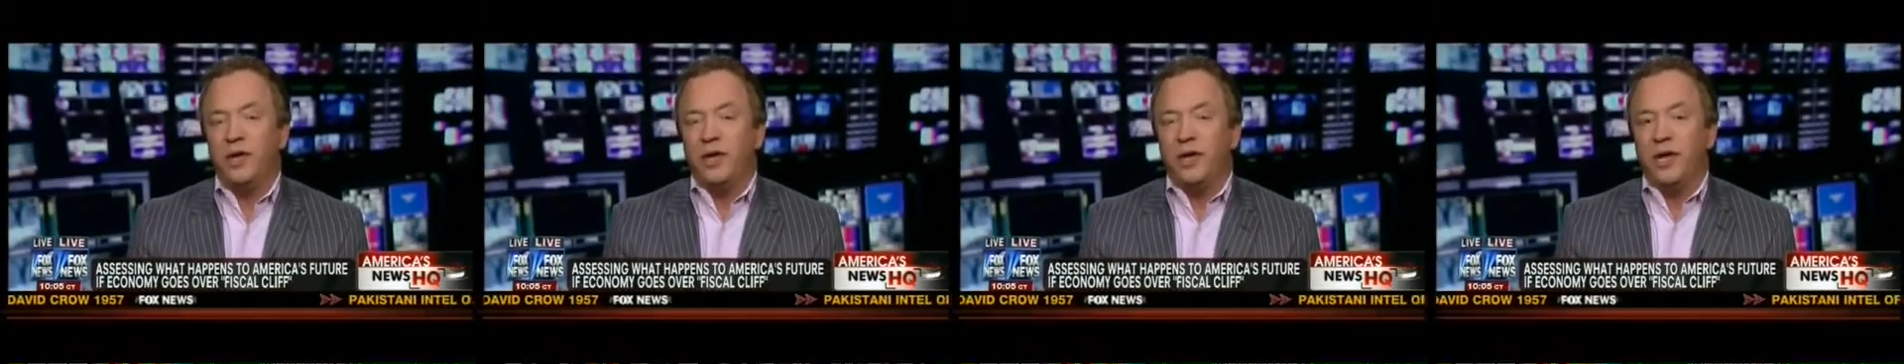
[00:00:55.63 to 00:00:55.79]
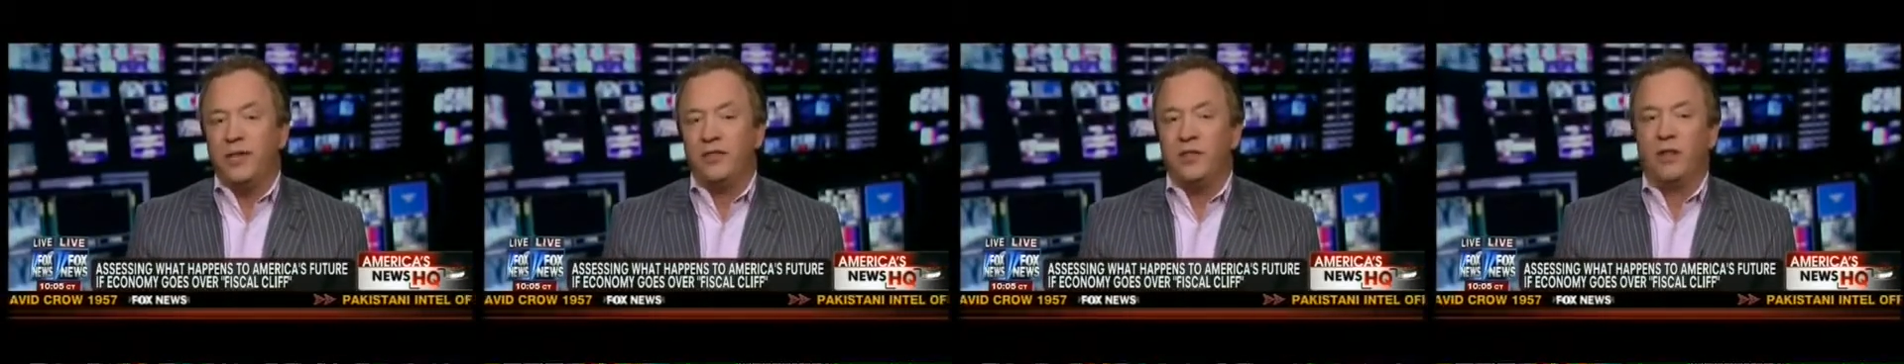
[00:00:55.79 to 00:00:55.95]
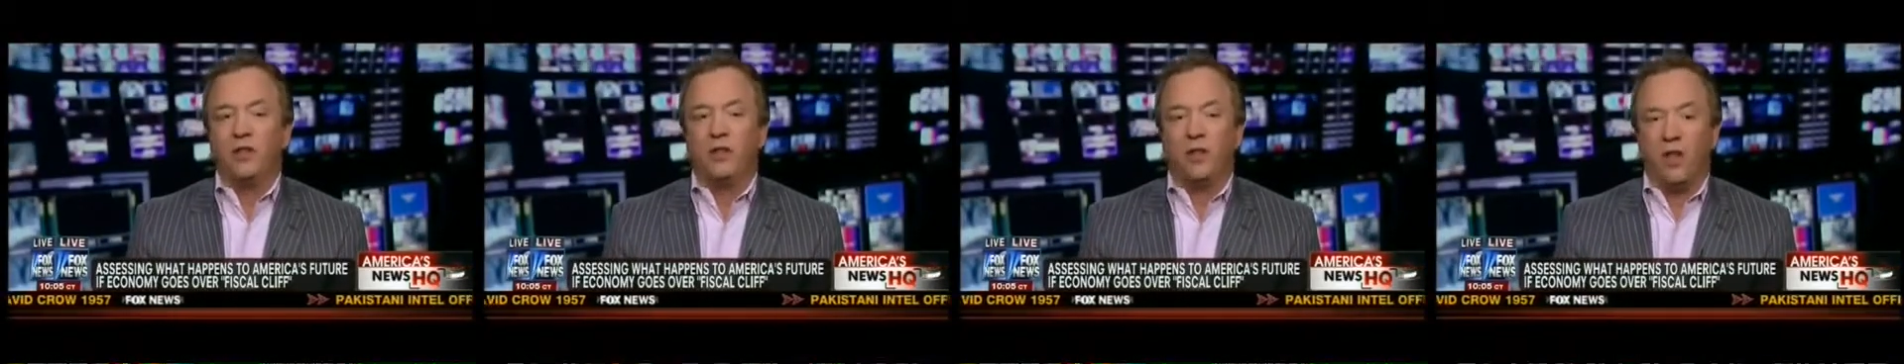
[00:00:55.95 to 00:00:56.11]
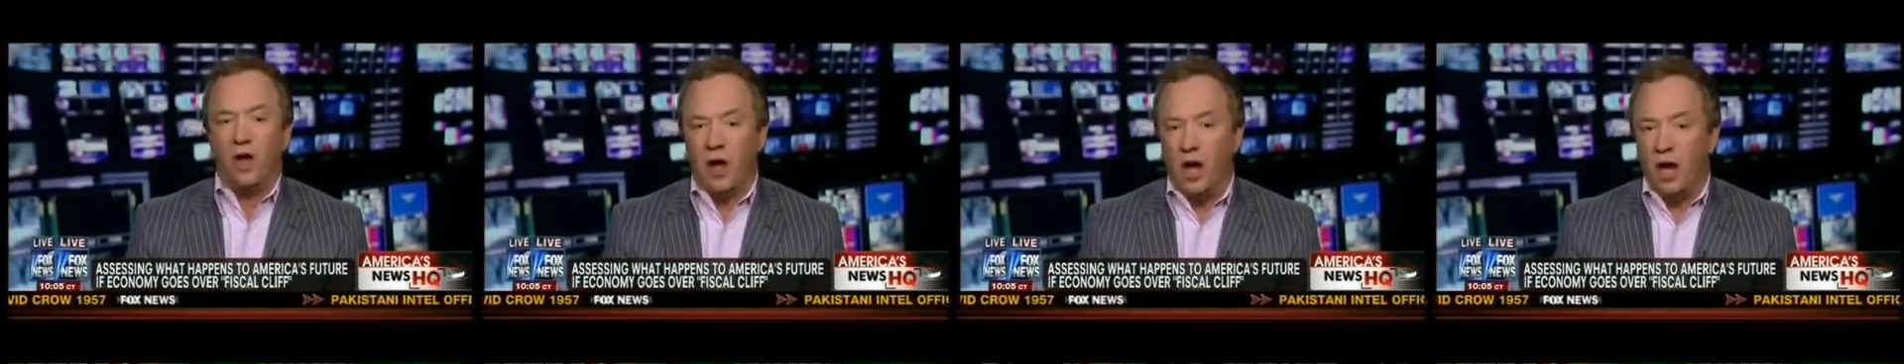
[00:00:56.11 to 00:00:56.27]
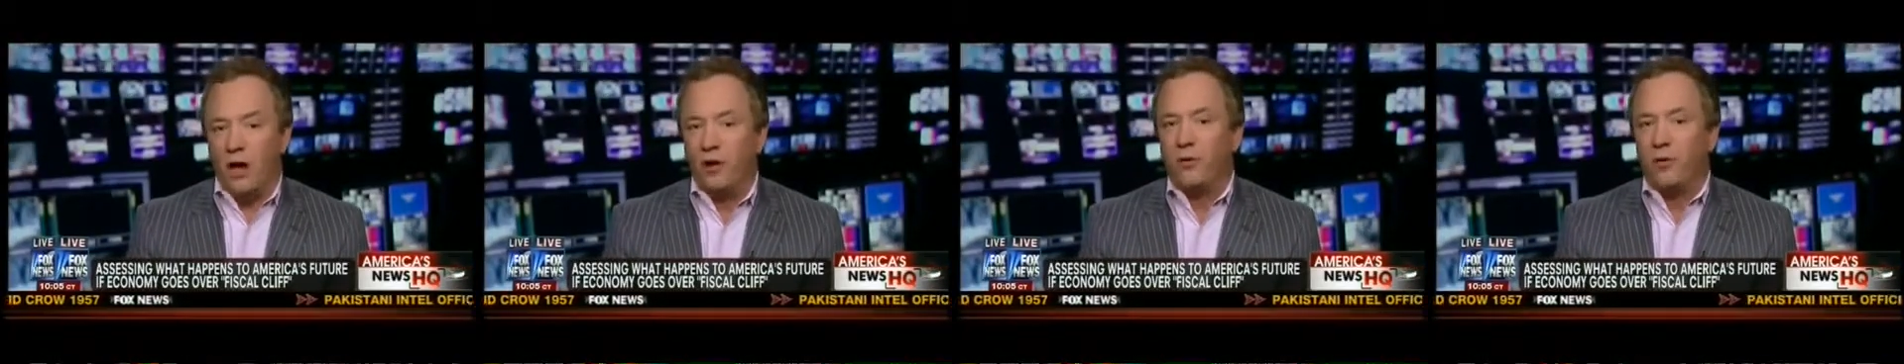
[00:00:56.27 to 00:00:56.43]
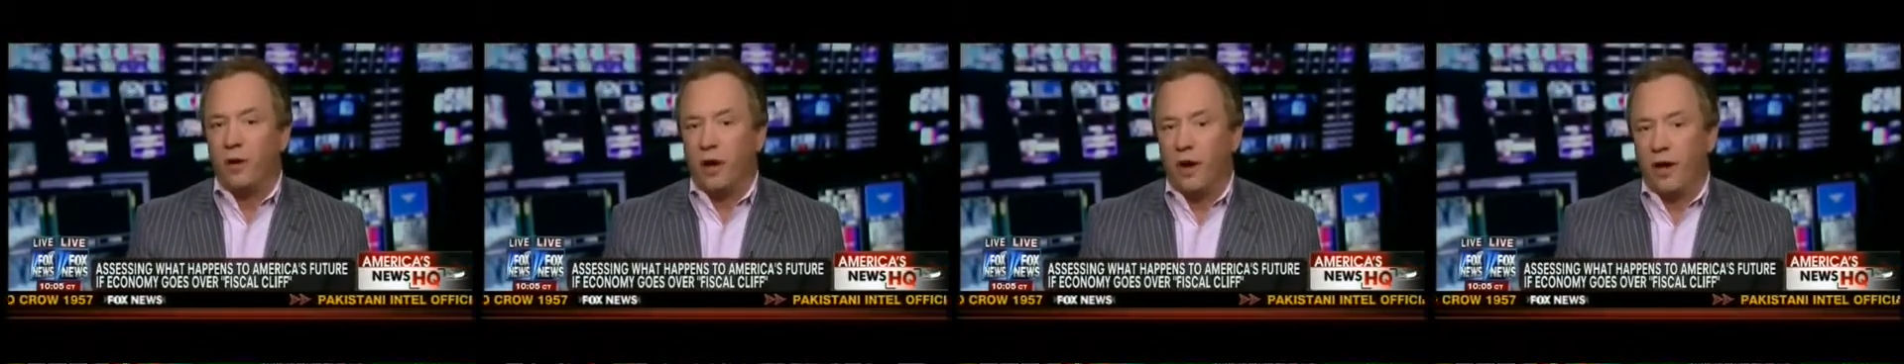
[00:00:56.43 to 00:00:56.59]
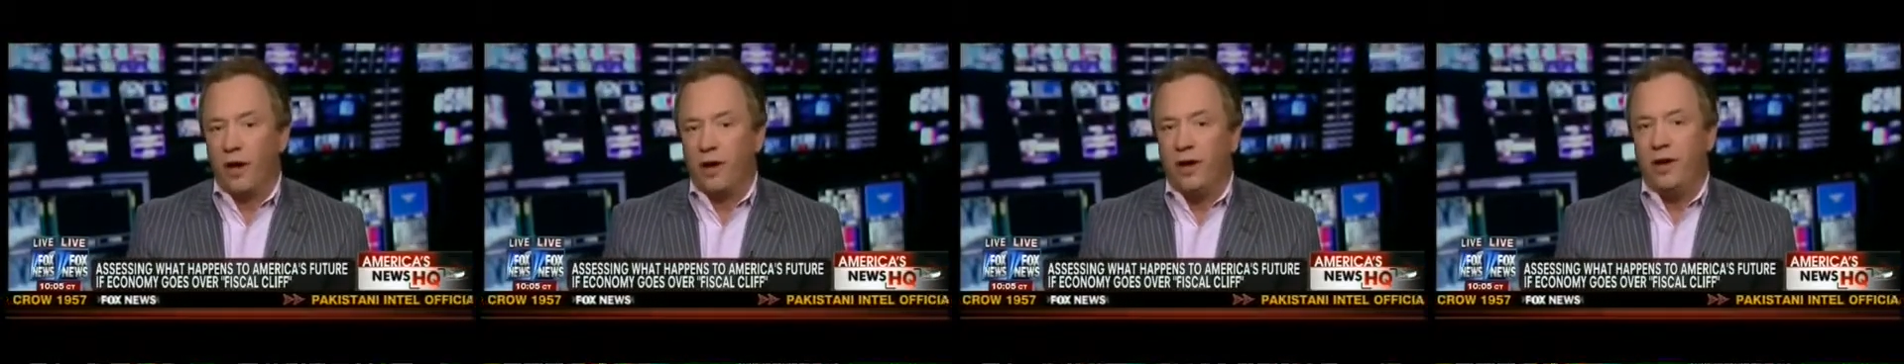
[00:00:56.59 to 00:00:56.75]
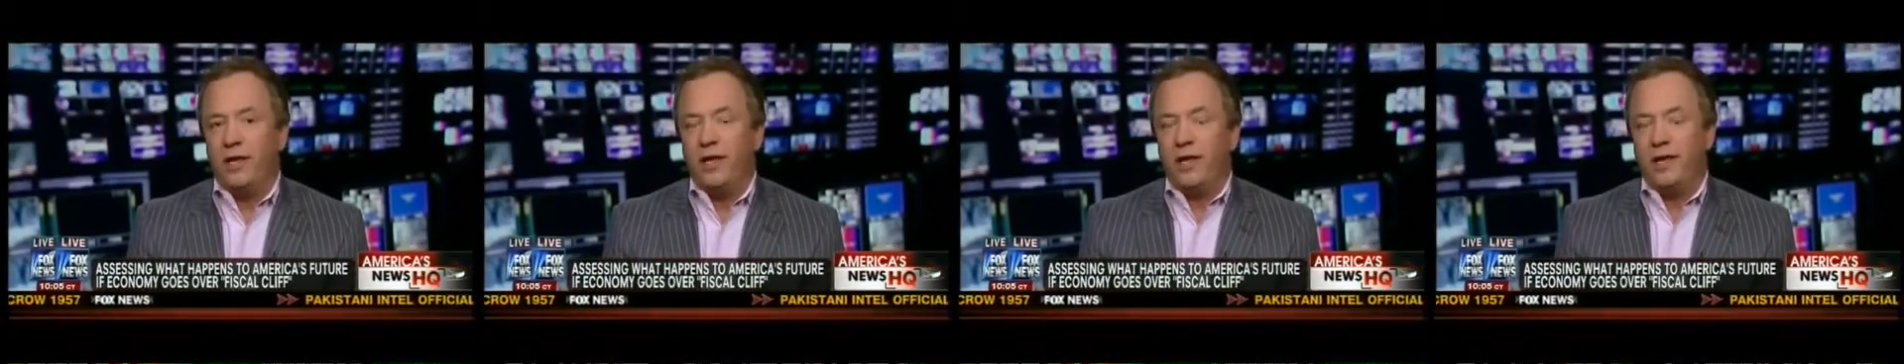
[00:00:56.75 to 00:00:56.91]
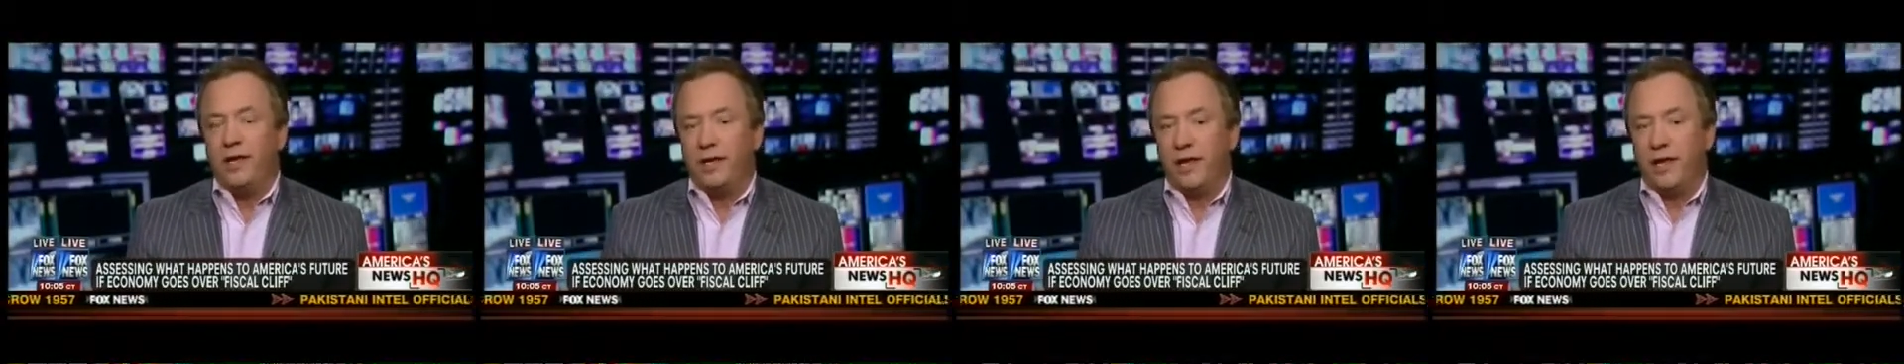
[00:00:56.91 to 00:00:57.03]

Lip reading: in the long run,